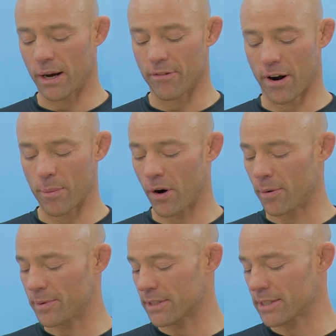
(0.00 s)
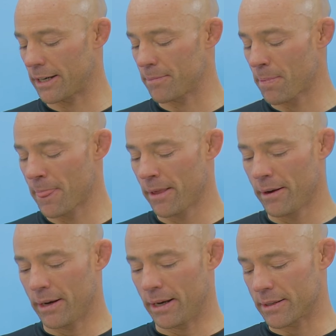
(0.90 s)
fiber optic sight,
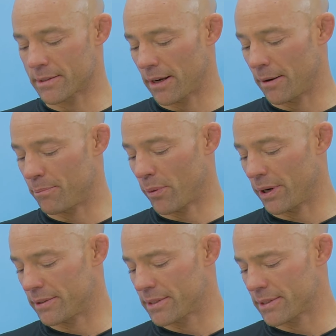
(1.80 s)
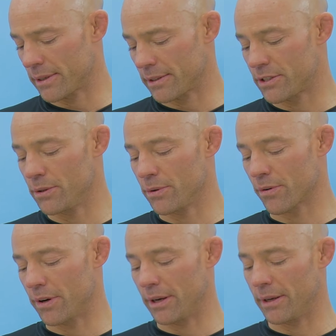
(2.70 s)
and it's a
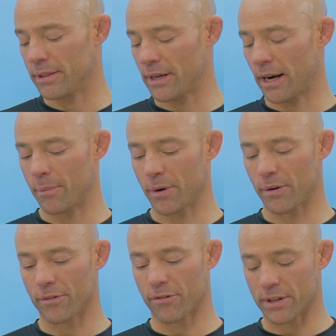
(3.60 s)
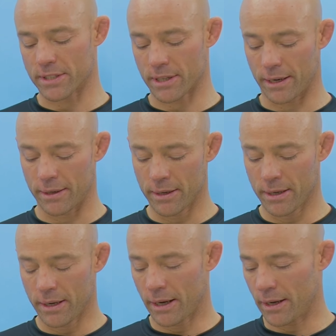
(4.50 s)
0.23 diameter front sight,
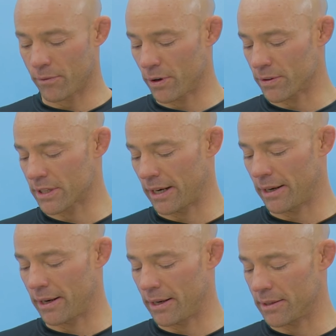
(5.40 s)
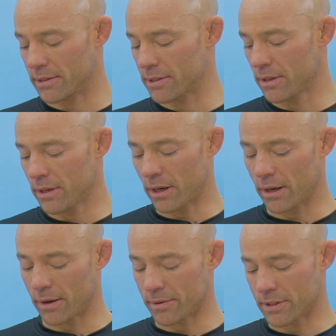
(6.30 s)
and rear sight is
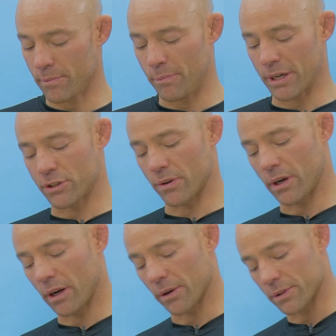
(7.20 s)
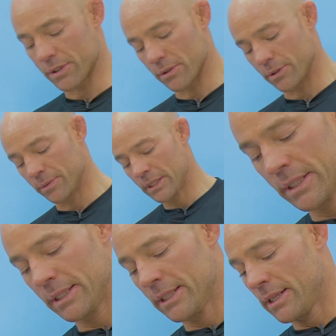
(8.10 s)
mixture in color. So
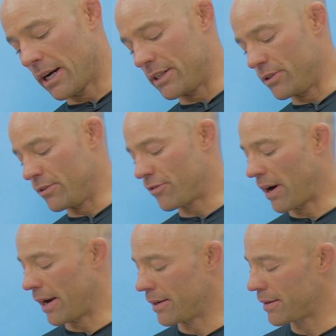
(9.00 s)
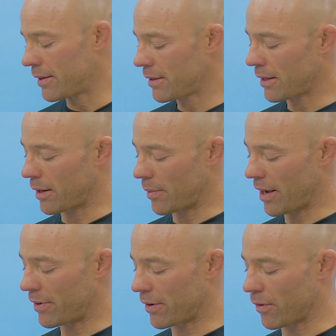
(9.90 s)
I do find
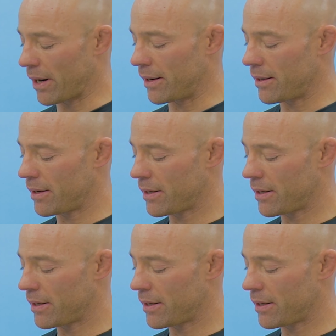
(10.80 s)
having a red